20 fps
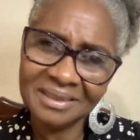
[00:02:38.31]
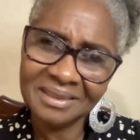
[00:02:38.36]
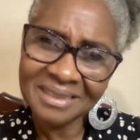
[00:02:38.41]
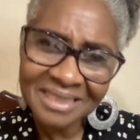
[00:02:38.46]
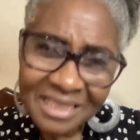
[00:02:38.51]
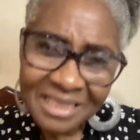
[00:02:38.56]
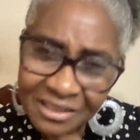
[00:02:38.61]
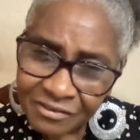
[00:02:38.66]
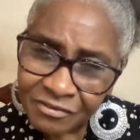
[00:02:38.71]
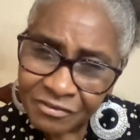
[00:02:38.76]

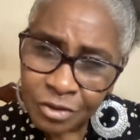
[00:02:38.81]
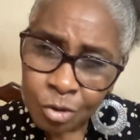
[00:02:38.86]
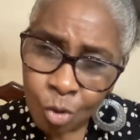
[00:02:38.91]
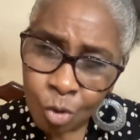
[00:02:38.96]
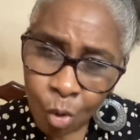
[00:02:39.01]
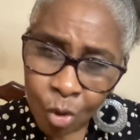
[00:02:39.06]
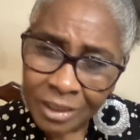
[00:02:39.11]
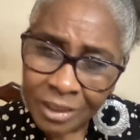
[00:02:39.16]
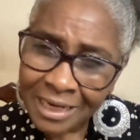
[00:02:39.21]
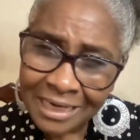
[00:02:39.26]
even
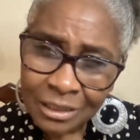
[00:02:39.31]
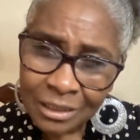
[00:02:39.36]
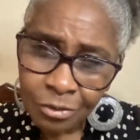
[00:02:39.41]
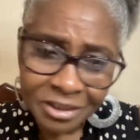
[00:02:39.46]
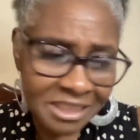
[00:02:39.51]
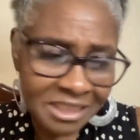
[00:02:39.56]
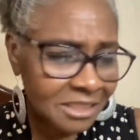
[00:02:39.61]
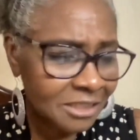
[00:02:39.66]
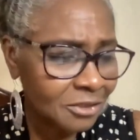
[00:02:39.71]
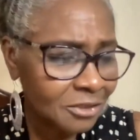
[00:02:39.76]
though they no
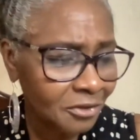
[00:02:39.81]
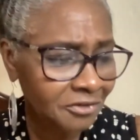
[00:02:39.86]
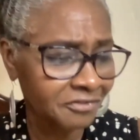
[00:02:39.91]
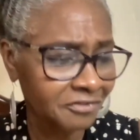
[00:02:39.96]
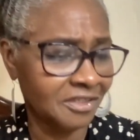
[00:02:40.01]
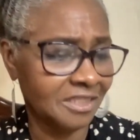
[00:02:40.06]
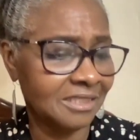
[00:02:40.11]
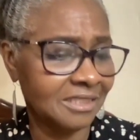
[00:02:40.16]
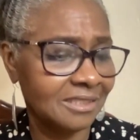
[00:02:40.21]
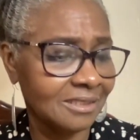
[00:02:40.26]

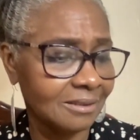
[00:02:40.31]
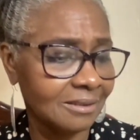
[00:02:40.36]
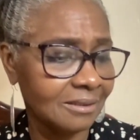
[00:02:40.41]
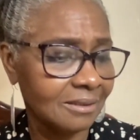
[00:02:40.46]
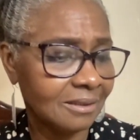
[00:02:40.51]
deserve it.